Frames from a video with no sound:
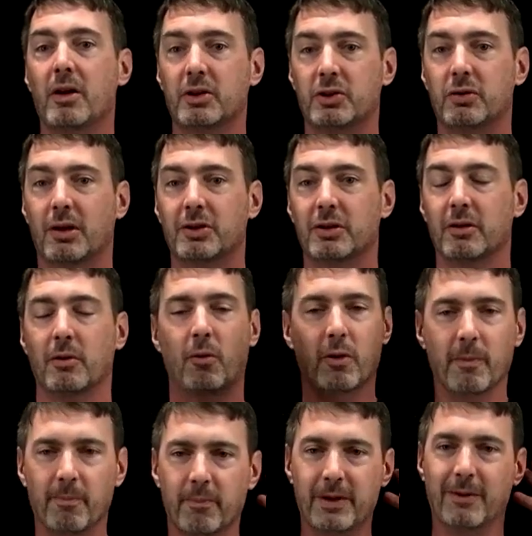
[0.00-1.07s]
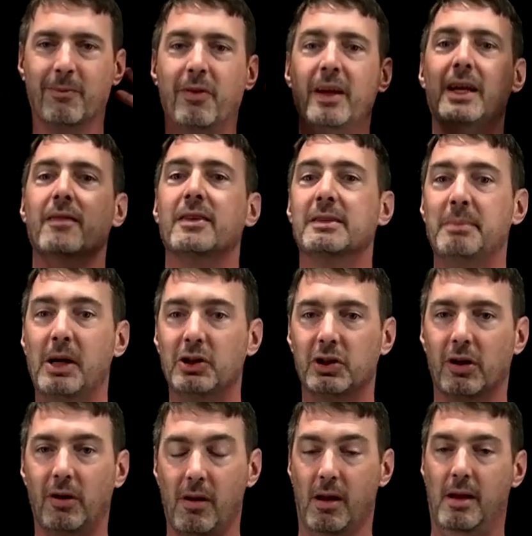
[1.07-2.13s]
of structure. Or think of the space
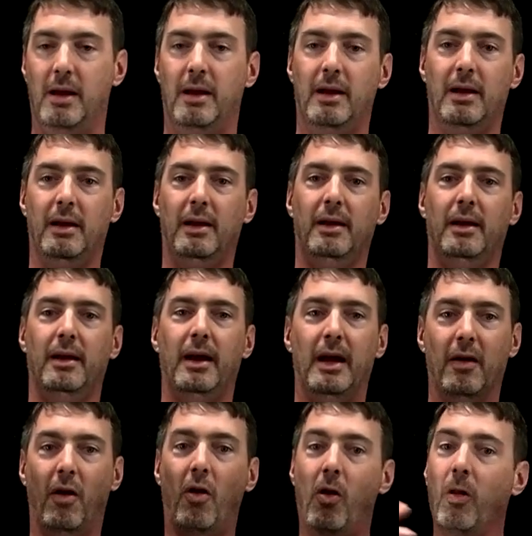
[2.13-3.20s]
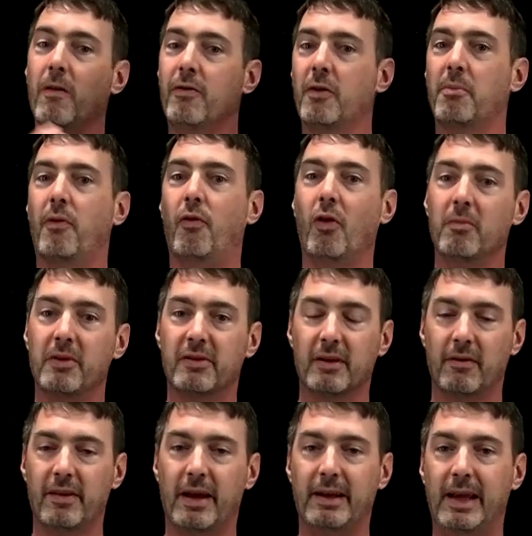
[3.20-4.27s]
shuttle. All of the performance of
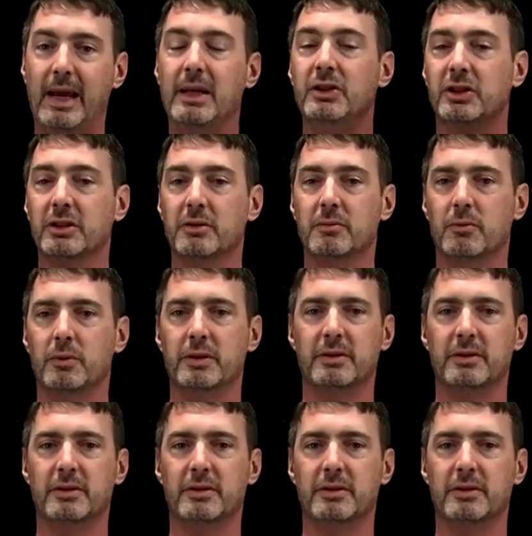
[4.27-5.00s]
that engine was